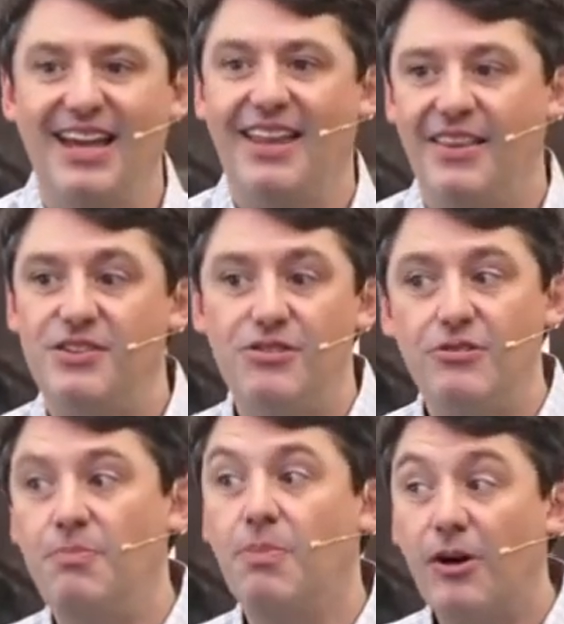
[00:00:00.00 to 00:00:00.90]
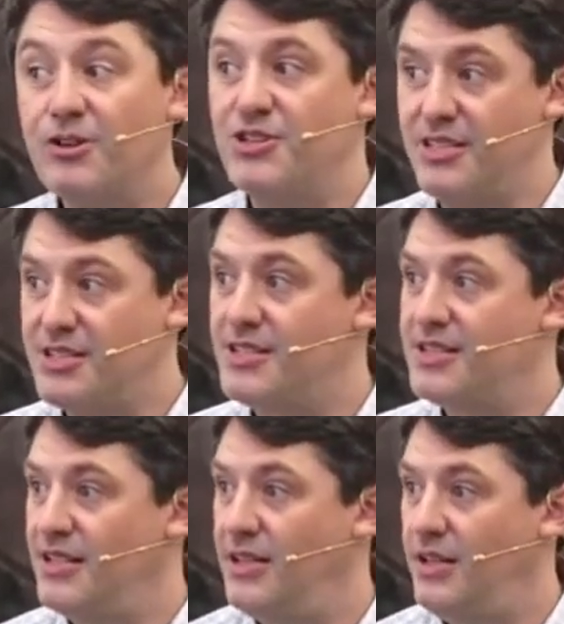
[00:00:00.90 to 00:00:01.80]
The two merchants
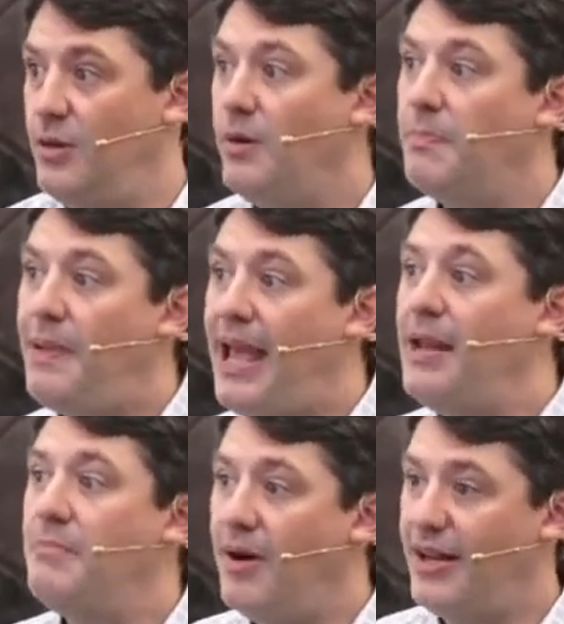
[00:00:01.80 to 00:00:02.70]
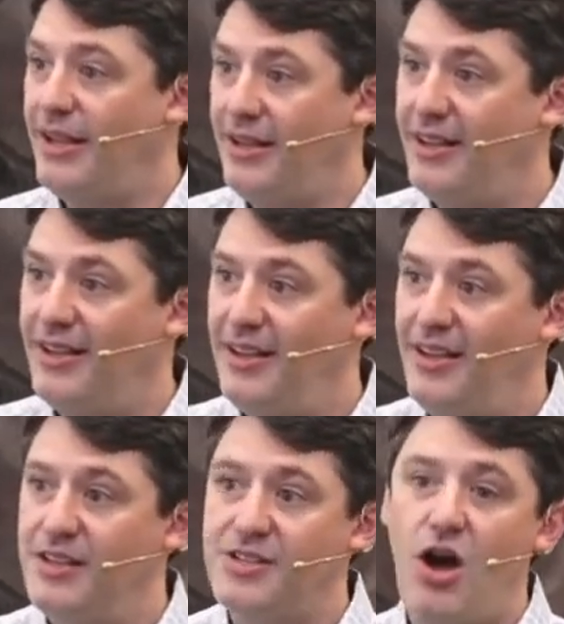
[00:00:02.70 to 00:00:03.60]
who had paid money
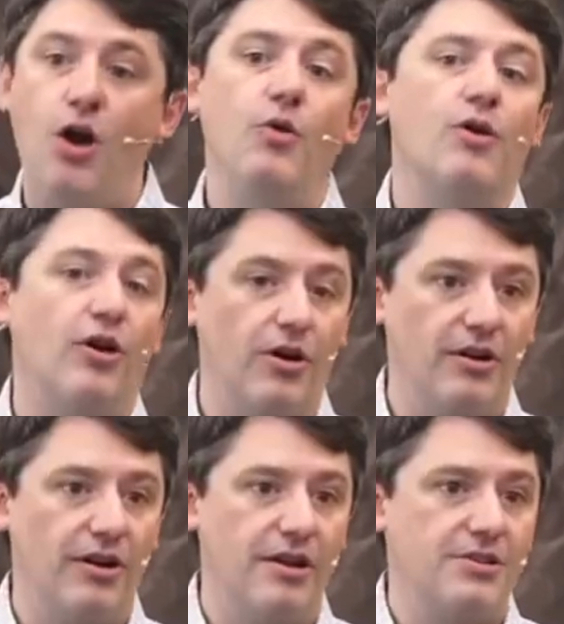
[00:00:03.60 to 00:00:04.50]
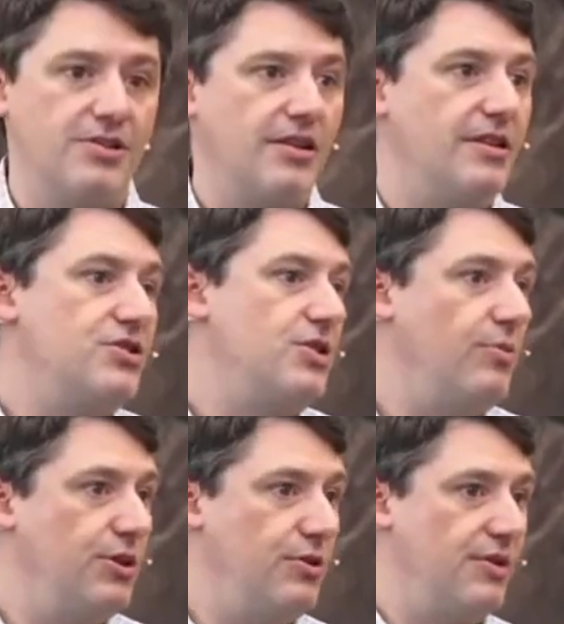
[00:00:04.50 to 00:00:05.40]
to own her so that she
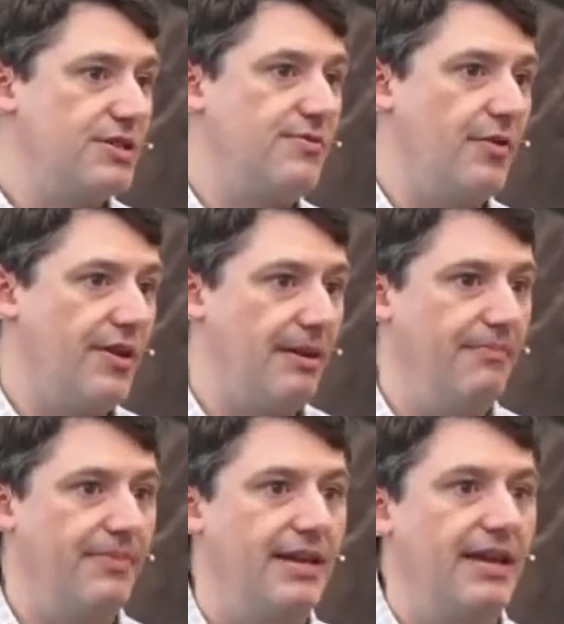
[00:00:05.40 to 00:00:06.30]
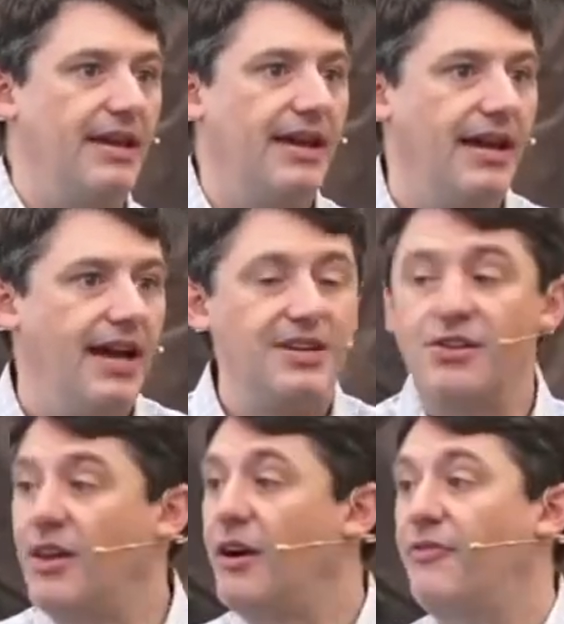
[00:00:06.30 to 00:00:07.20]
would do this for them. And so
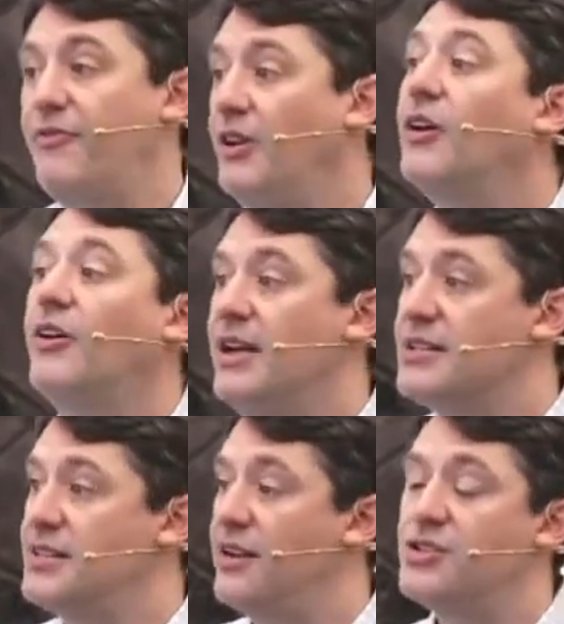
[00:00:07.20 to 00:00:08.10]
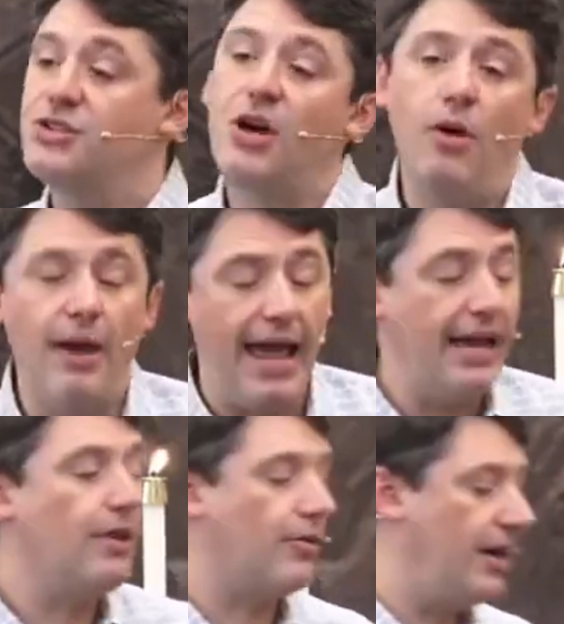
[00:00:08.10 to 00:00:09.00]
they're furious. They're so
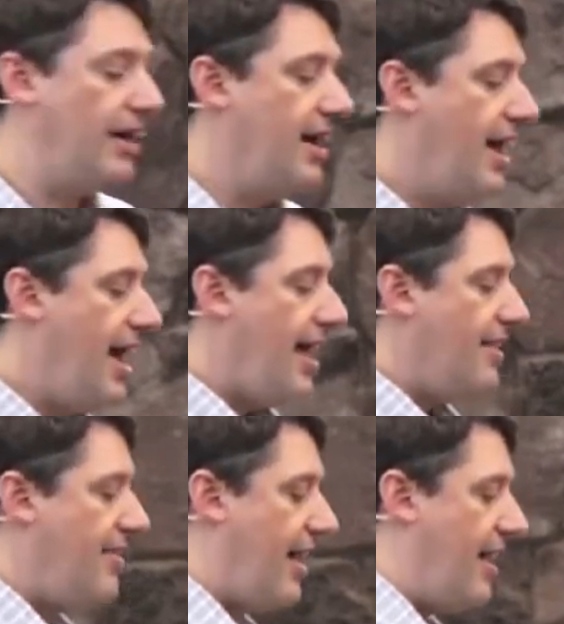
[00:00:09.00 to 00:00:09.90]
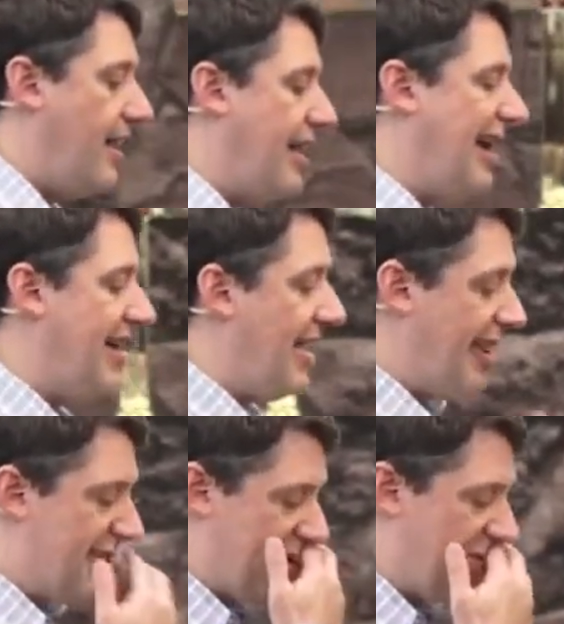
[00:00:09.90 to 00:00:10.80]
angry that
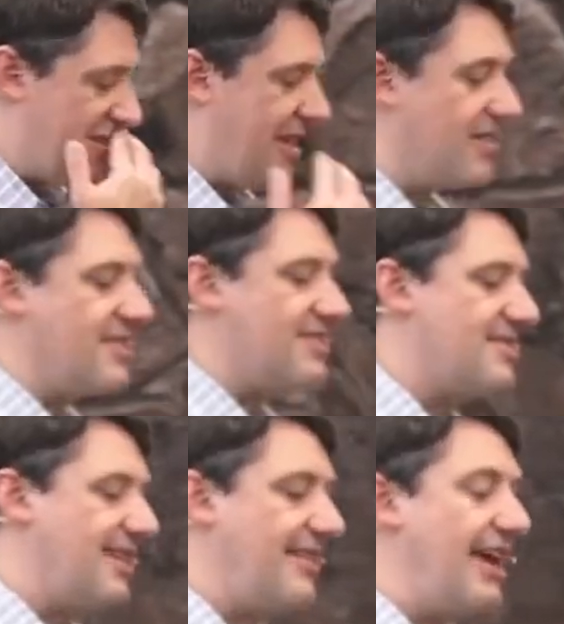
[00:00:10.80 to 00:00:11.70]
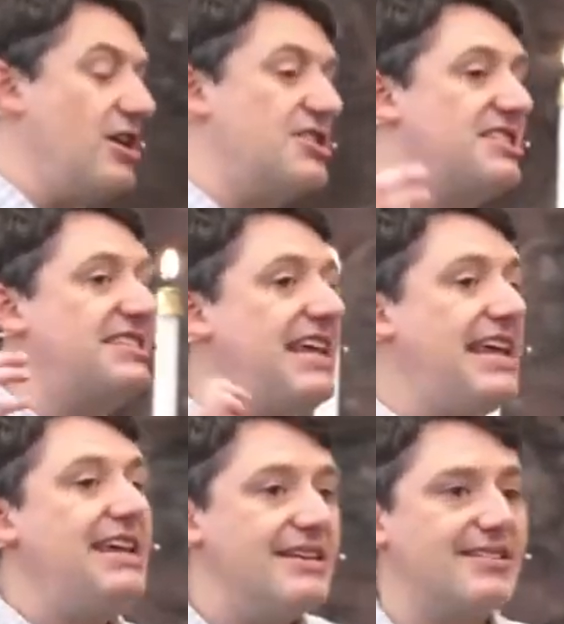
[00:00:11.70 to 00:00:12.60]
the scripture tells us that they
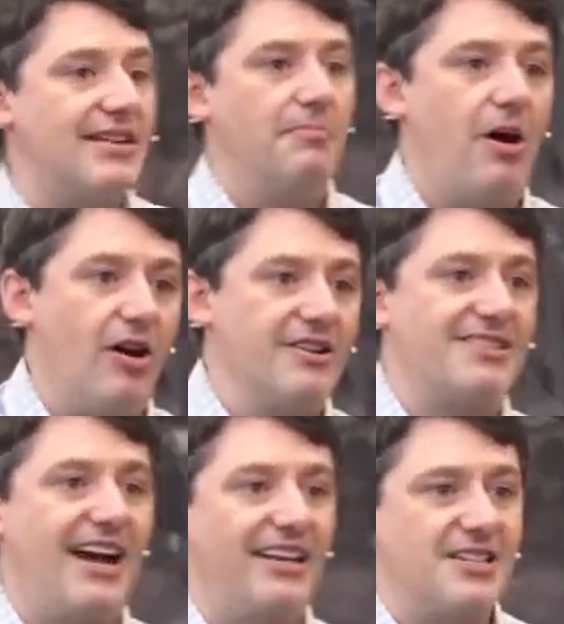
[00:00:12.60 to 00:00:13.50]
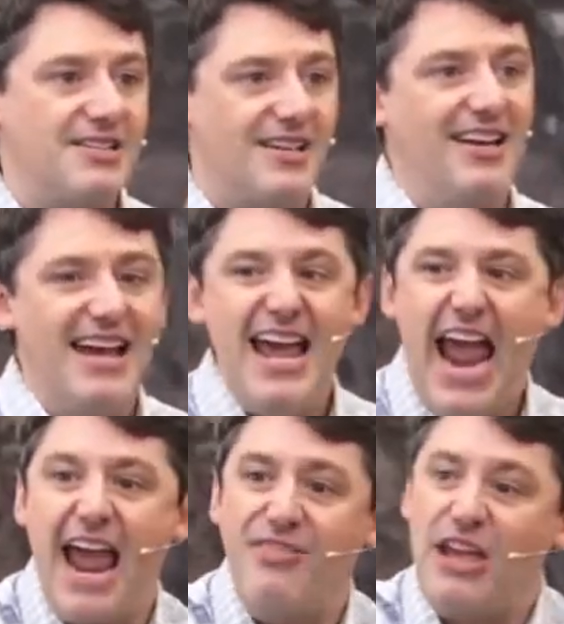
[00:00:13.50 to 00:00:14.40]
seize Paul and Silas, and they